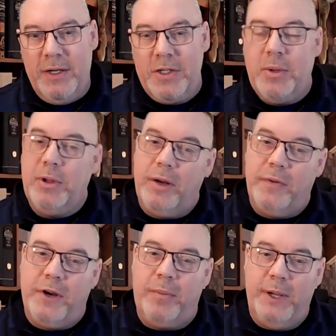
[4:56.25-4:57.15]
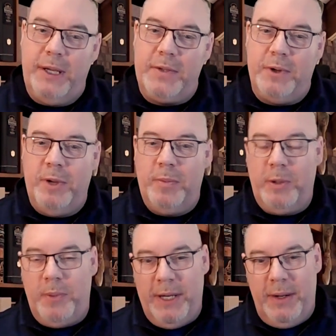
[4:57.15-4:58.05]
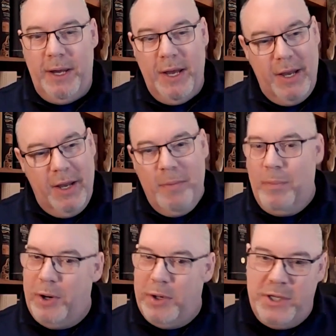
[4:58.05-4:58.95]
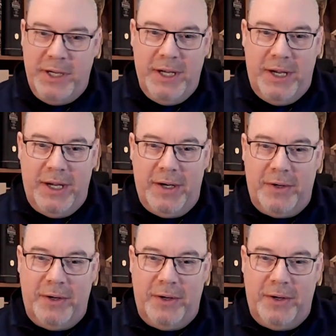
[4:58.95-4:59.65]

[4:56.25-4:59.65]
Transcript: So a lot of companies will maybe be merging or